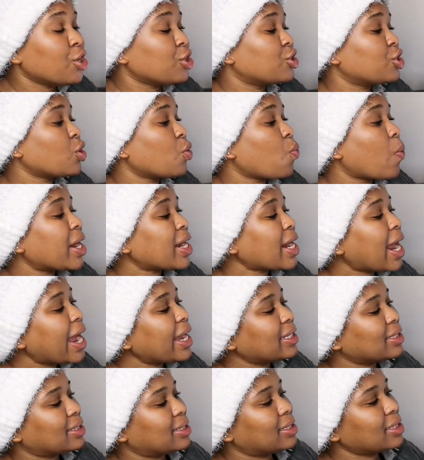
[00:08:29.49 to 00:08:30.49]
So what
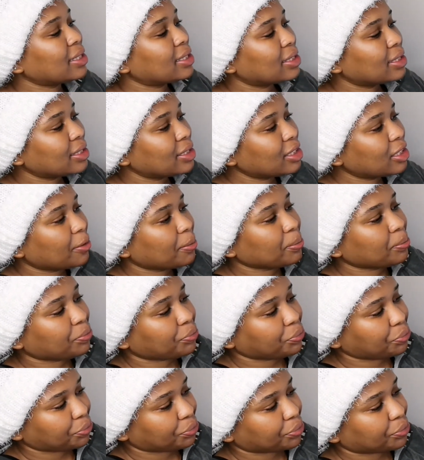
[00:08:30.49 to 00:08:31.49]
I did,
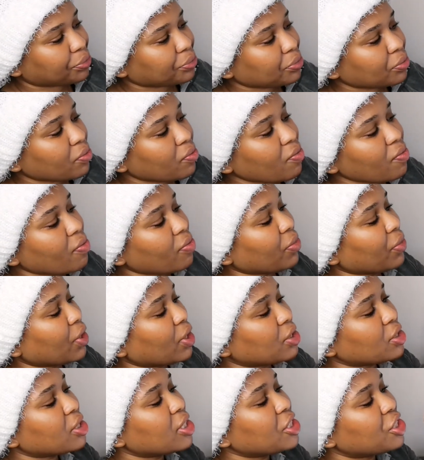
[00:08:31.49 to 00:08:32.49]

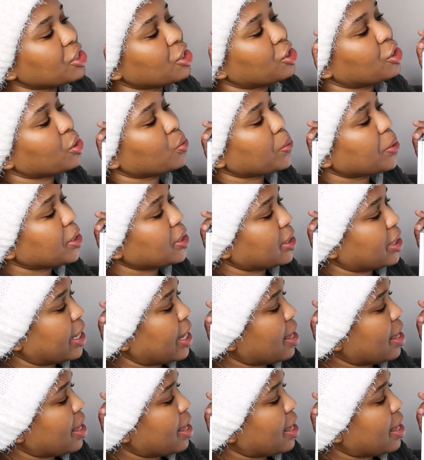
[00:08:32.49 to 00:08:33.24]
so let's just do it.